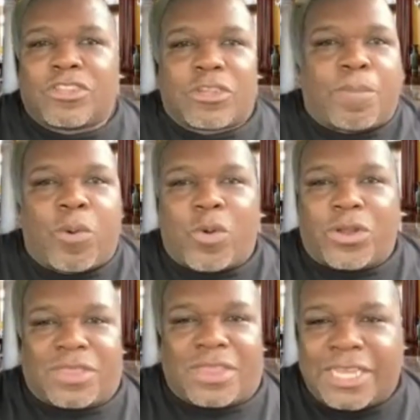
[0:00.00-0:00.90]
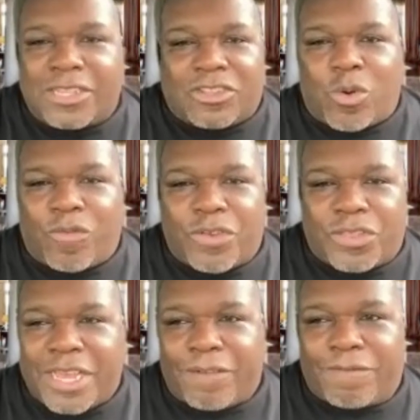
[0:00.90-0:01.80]
support things over
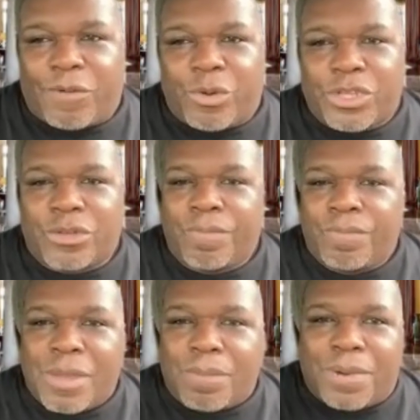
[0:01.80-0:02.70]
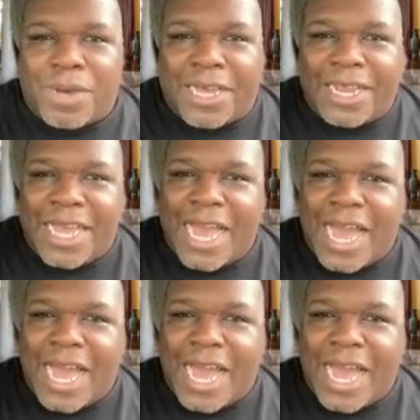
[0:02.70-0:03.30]
there for you, but